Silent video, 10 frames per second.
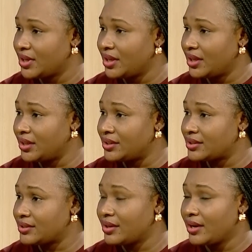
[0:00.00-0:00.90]

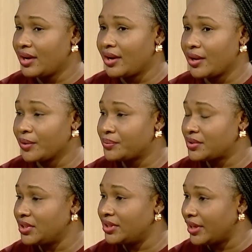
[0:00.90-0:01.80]
it helps
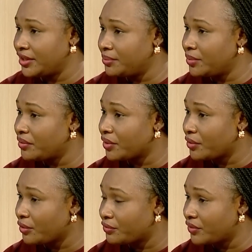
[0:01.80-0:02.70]
in anemia
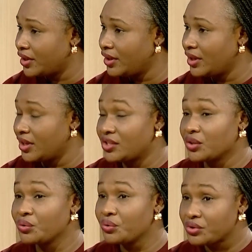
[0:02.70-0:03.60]
recovery, it's a
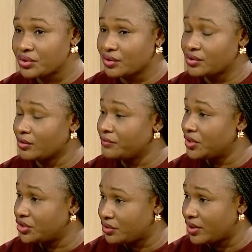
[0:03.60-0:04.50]
good source of
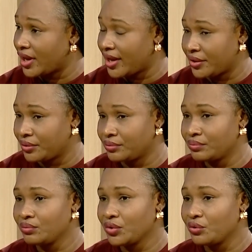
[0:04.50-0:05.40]
natural iron,
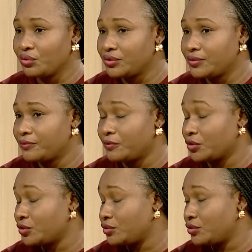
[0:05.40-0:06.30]
good for
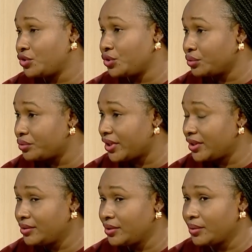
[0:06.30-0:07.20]
children,
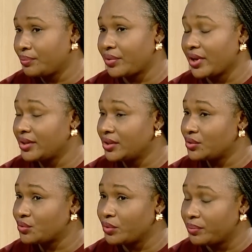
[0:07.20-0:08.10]

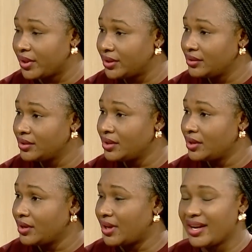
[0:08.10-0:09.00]
pregnant women,
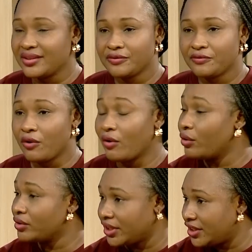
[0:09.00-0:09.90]
and for
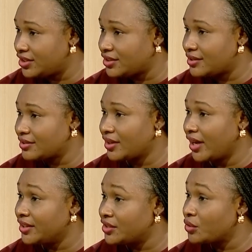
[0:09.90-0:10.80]
all ages,
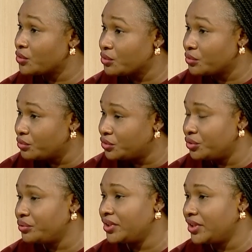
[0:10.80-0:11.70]
and it's also good
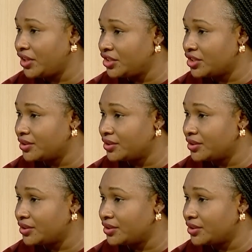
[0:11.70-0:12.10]
during aging.